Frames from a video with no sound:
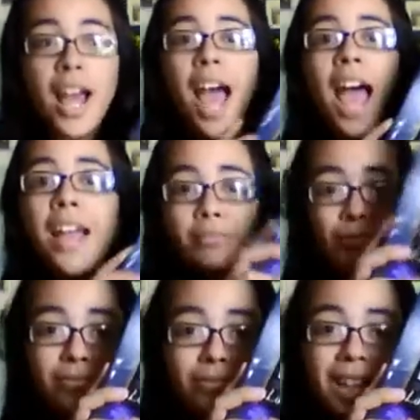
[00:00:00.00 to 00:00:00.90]
Ah,
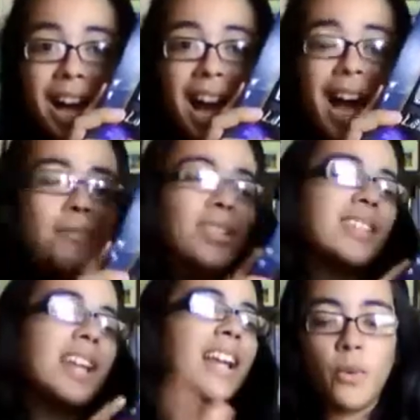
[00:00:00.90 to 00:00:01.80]
I'm so
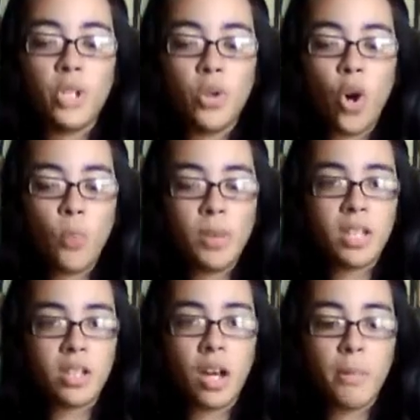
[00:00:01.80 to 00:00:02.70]
excited. When you open
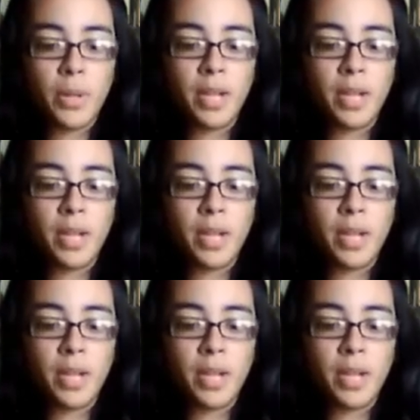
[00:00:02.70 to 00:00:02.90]
this up,